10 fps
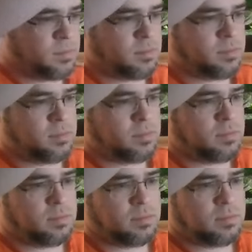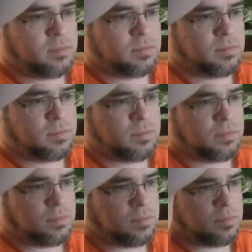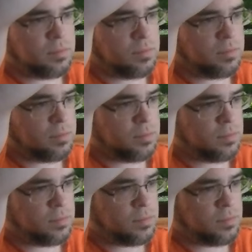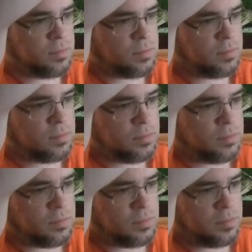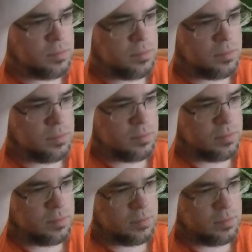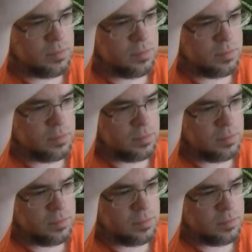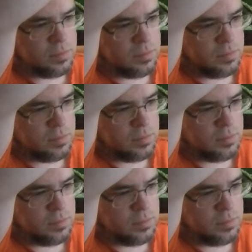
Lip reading: (no one is talking)